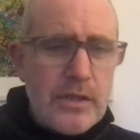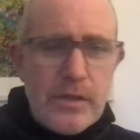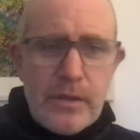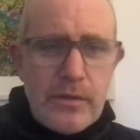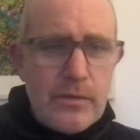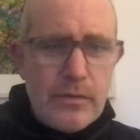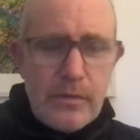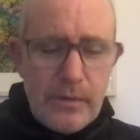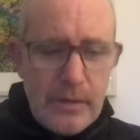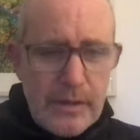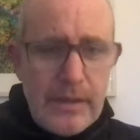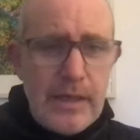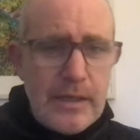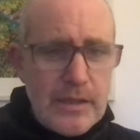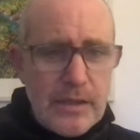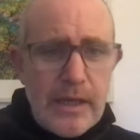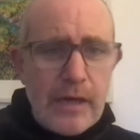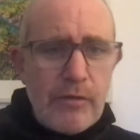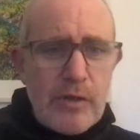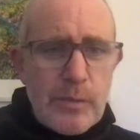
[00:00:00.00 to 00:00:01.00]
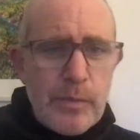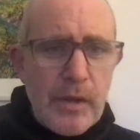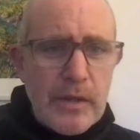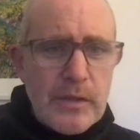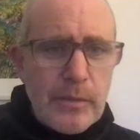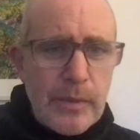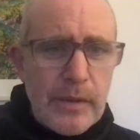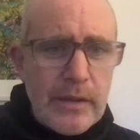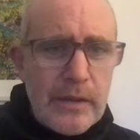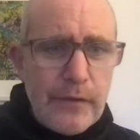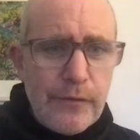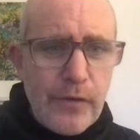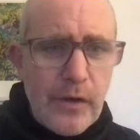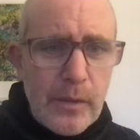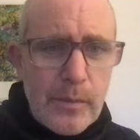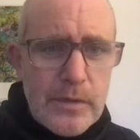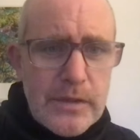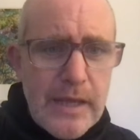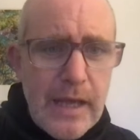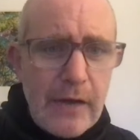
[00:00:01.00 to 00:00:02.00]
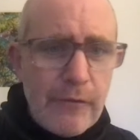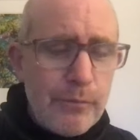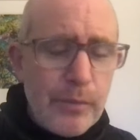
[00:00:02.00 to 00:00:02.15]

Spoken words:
He needs to take responsibility for himself,